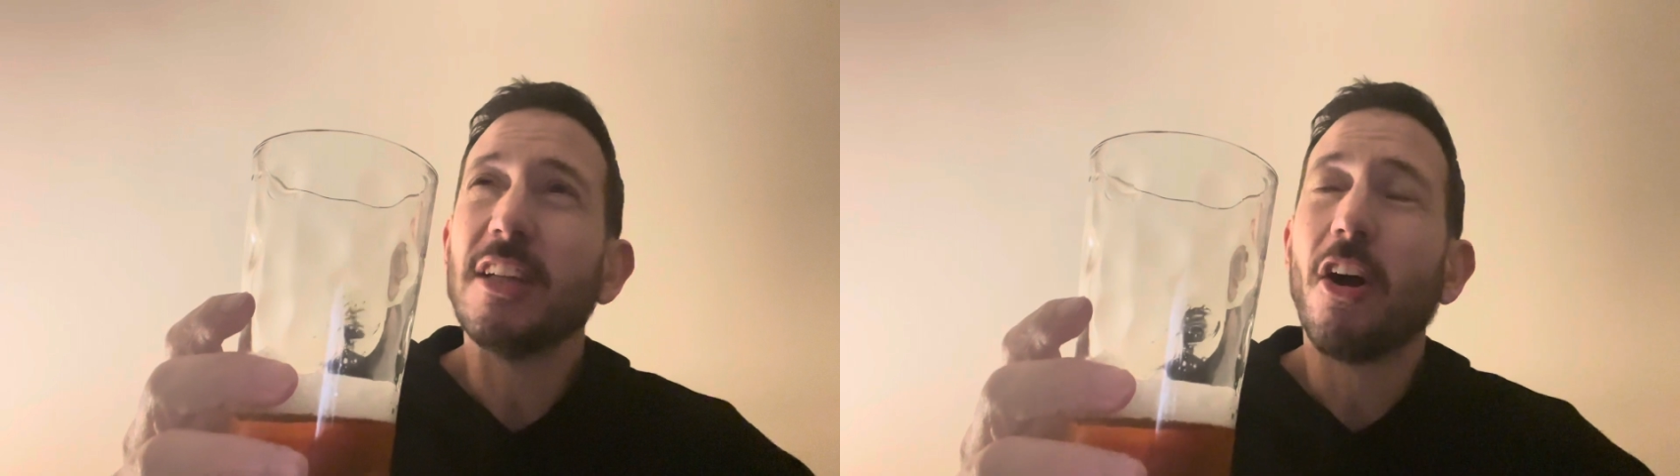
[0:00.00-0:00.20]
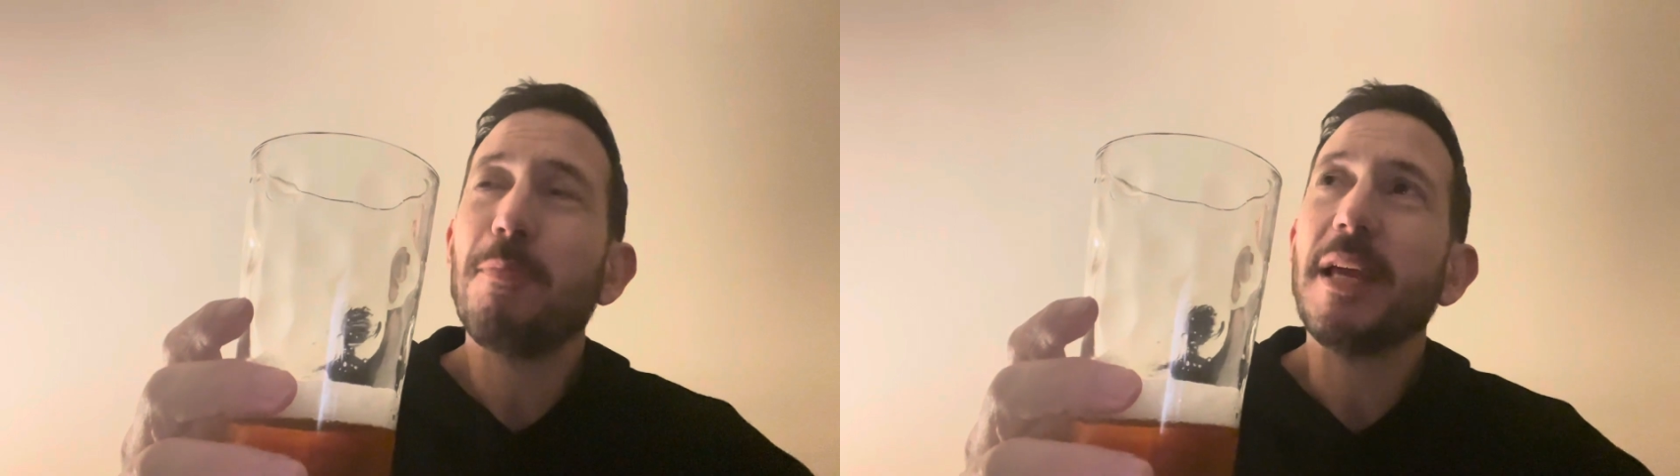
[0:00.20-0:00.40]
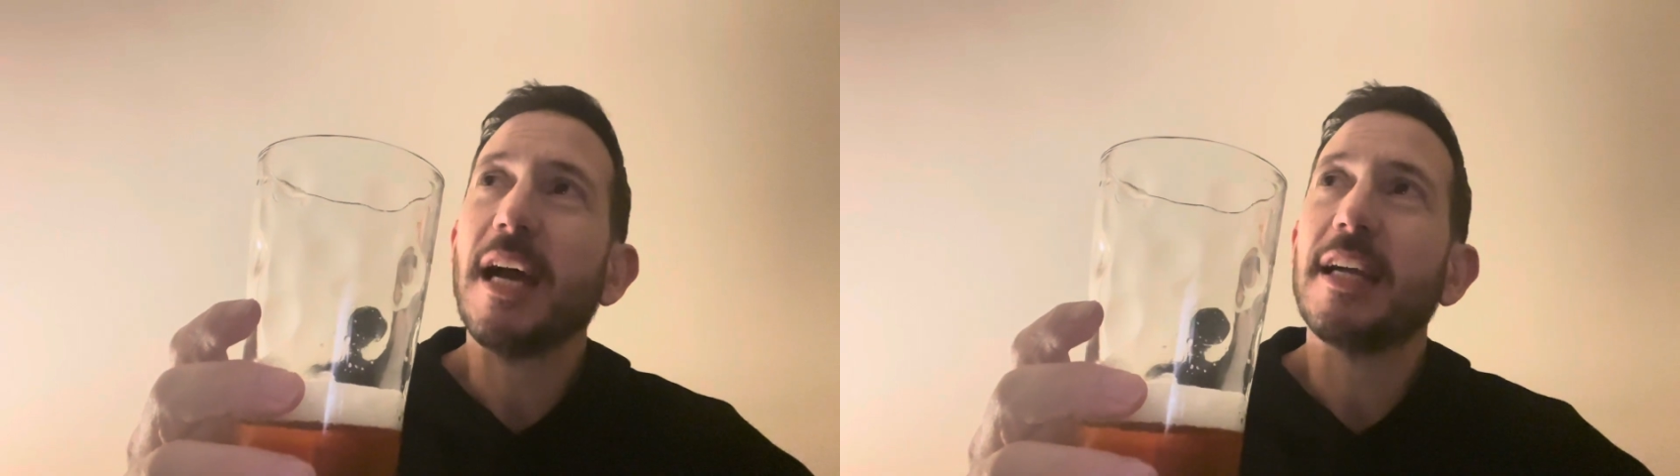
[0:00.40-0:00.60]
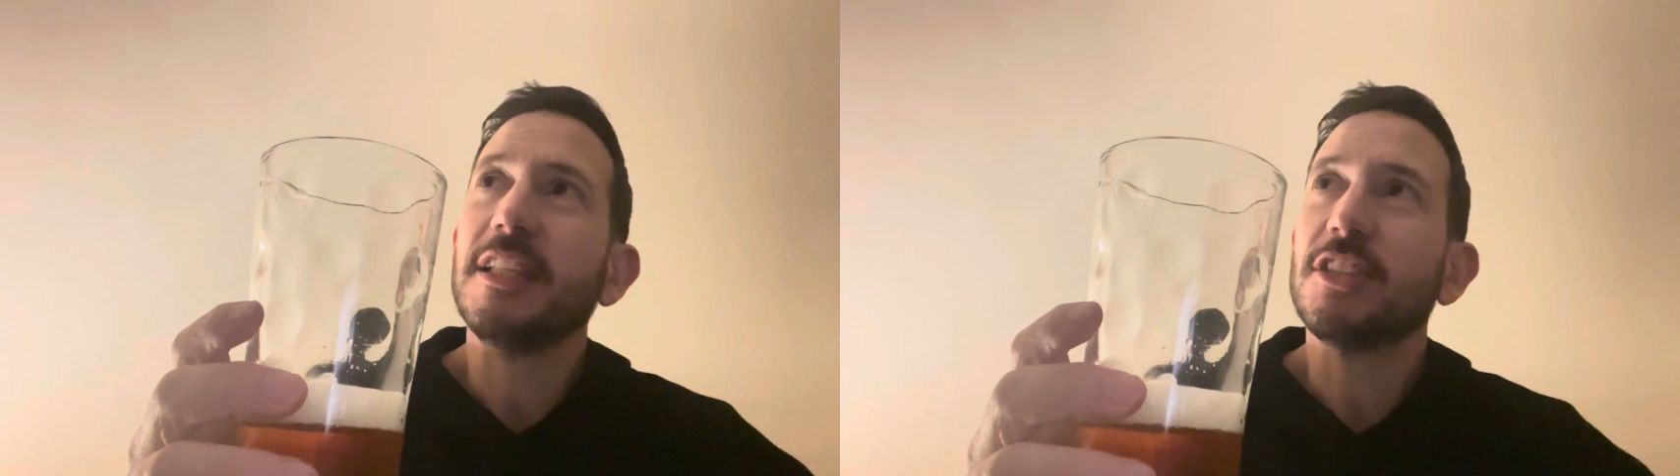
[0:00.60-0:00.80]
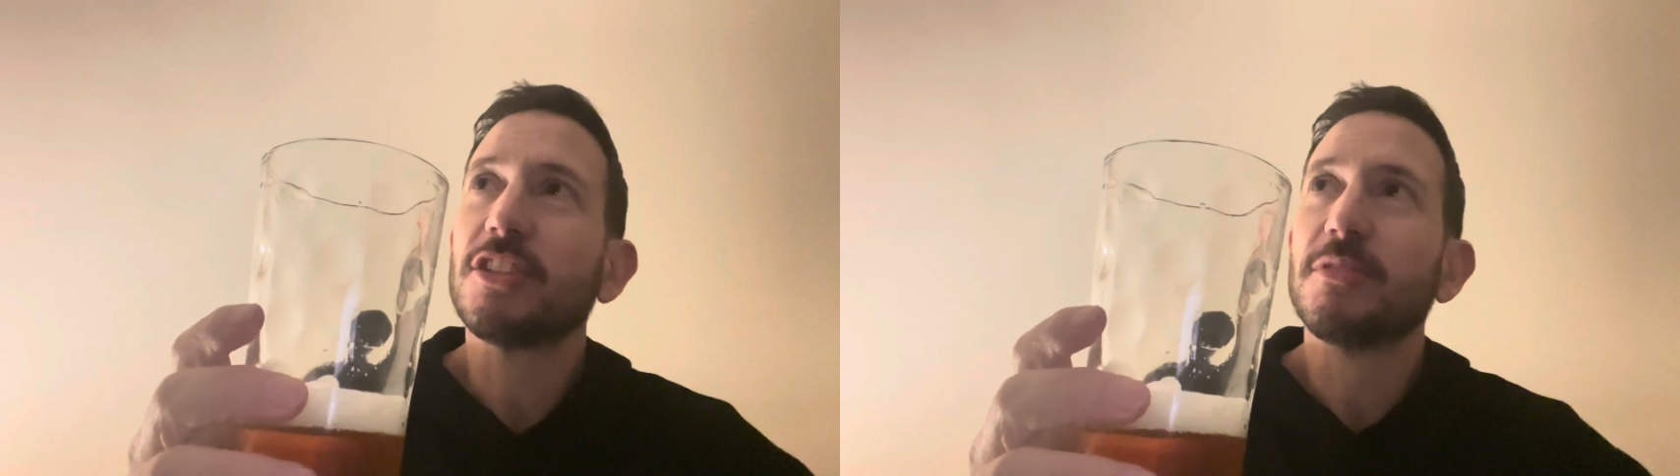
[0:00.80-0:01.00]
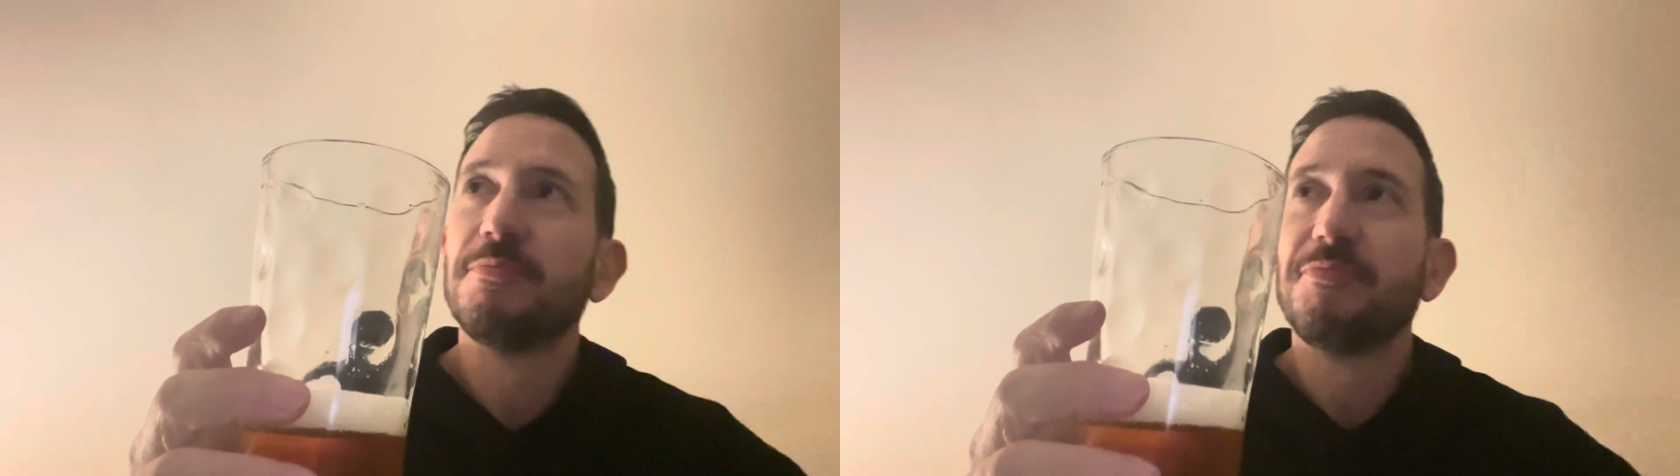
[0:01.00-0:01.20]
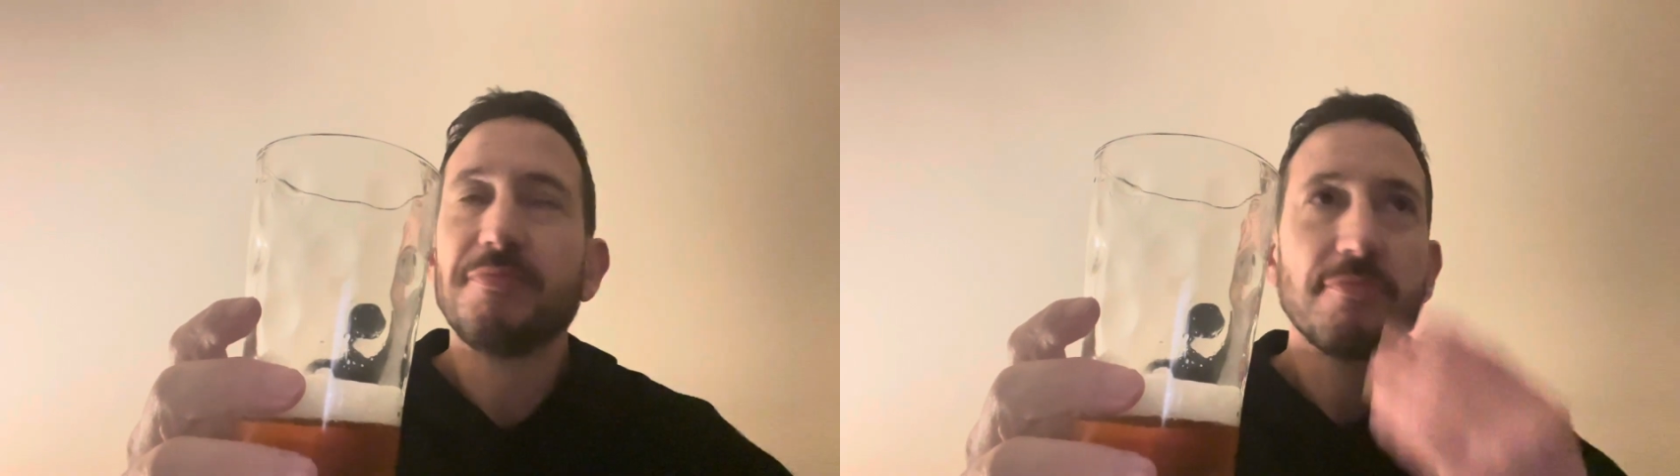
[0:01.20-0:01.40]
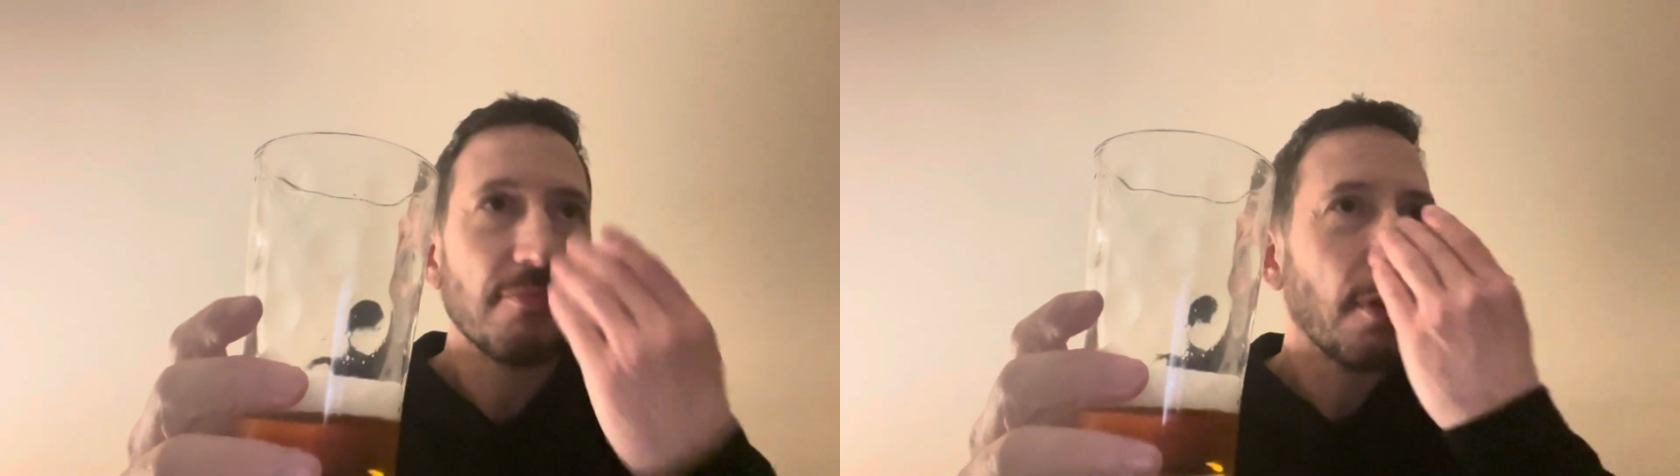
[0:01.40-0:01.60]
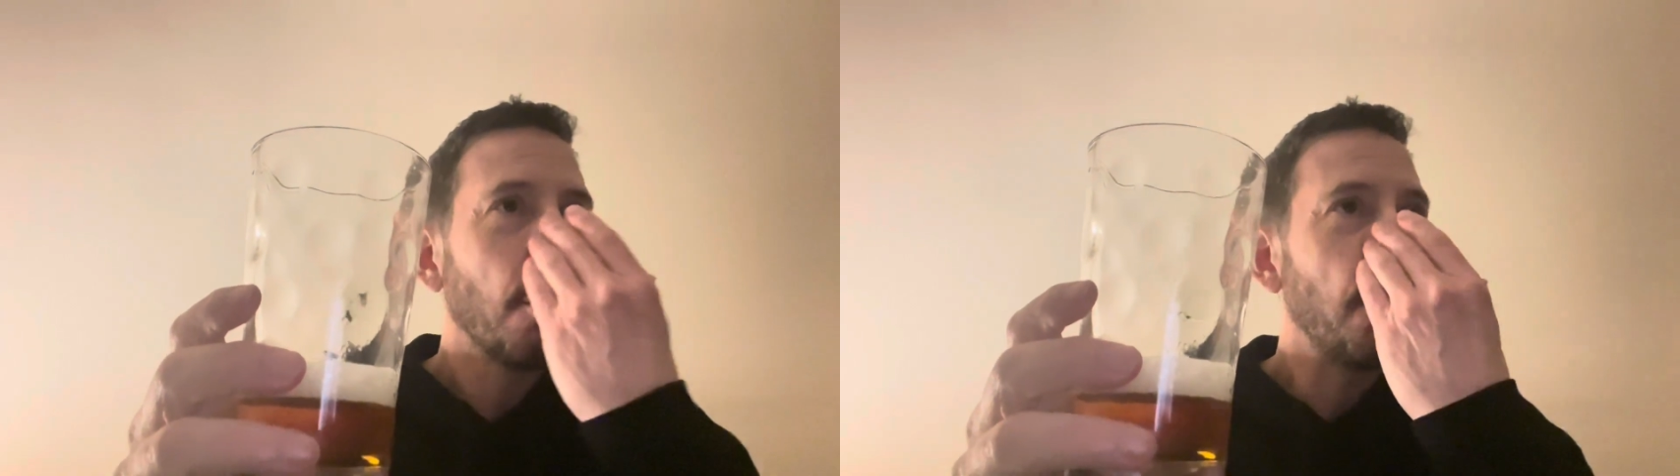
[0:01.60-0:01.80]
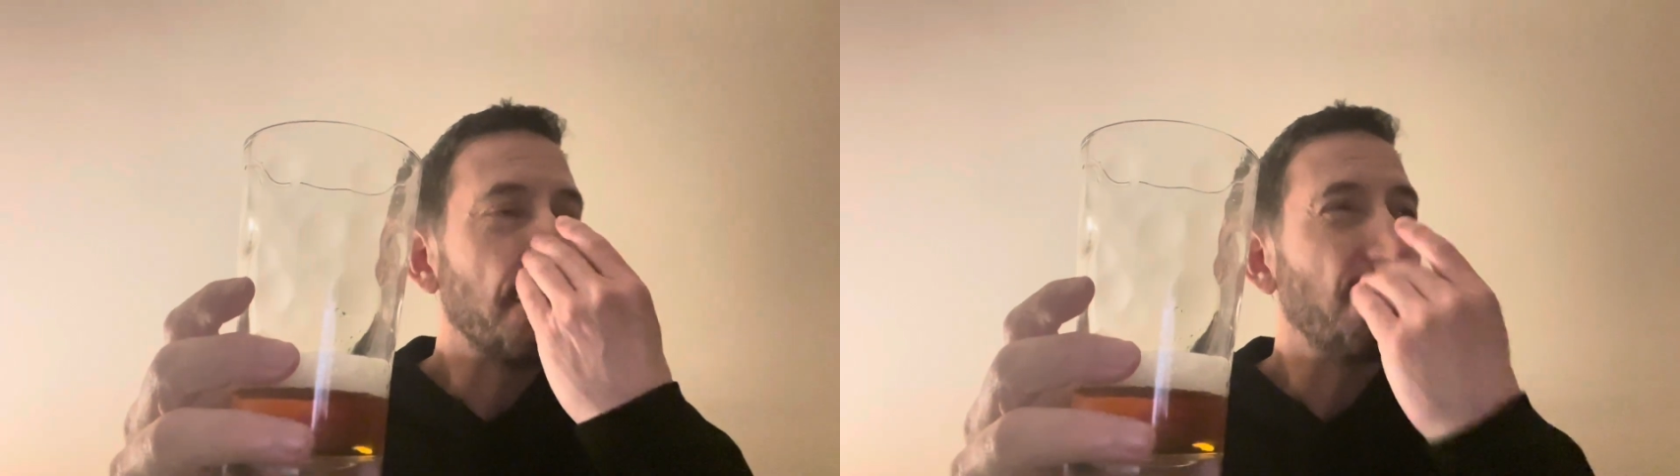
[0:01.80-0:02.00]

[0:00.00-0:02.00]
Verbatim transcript: IPAs with